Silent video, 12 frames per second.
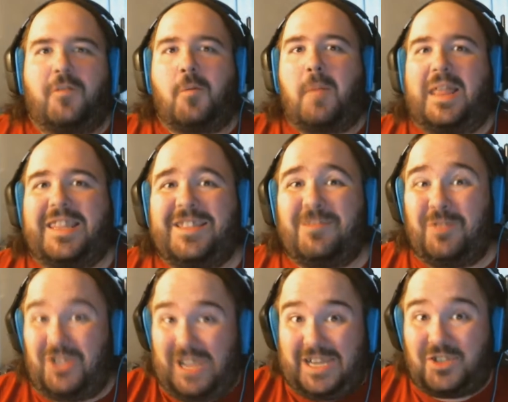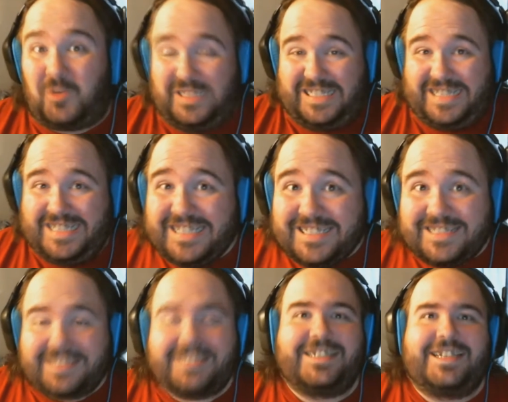a belly than what she actually did,
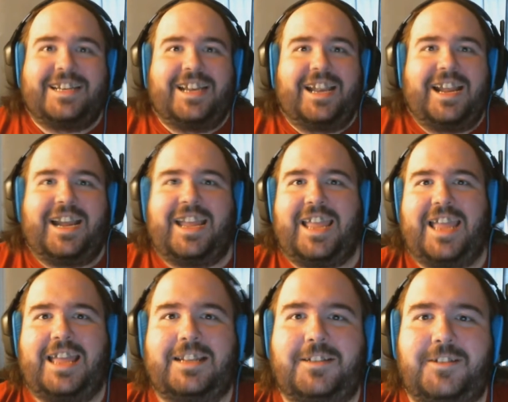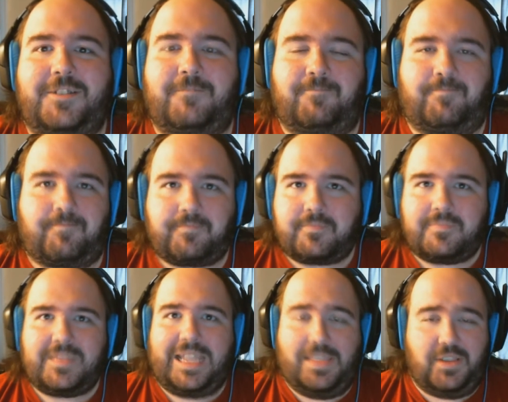and
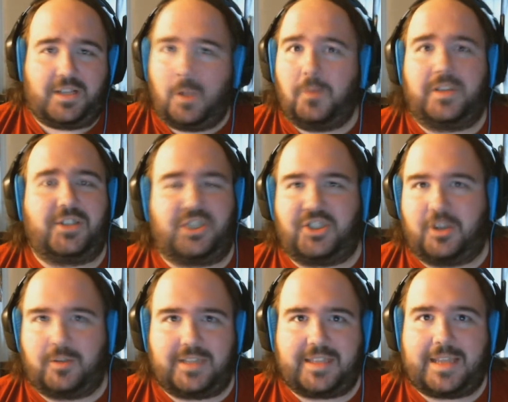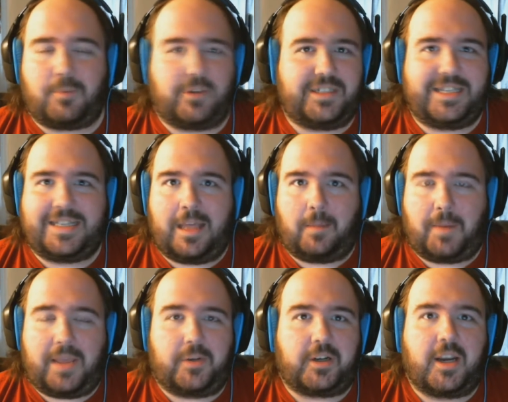and the clothing she chose at that point didn't help
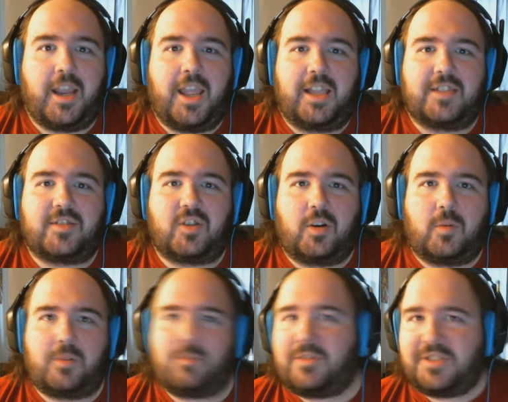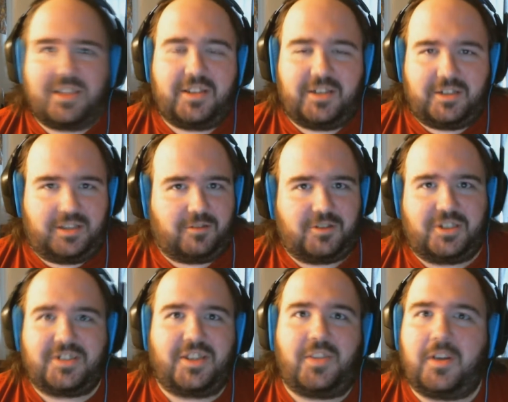either. So we're, we're sitting there, you know, she's
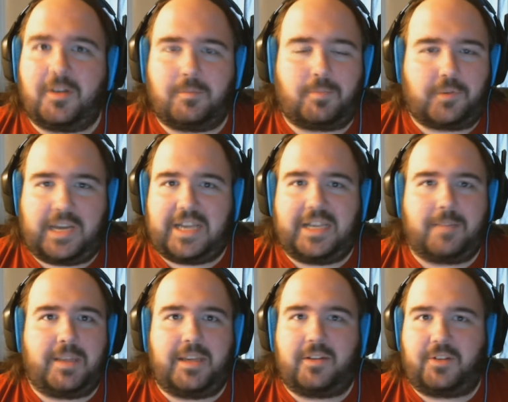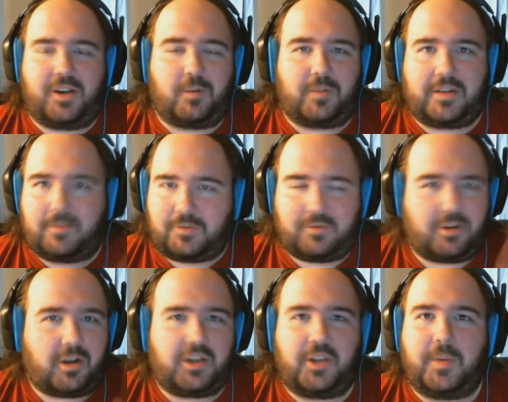sitting there berating me, you know, we're, we're
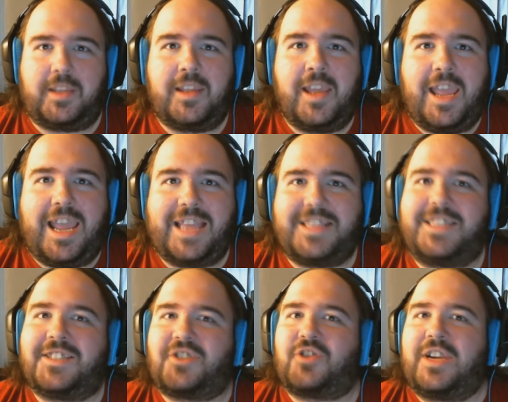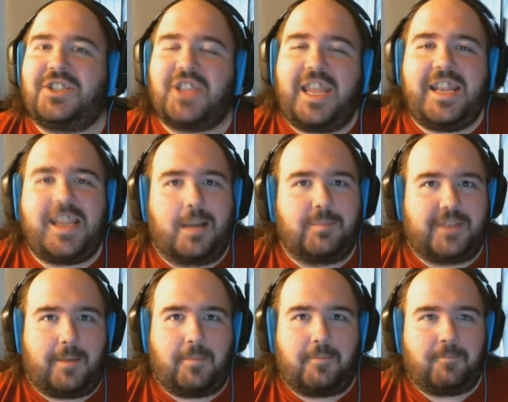arguing. And this strange lady comes up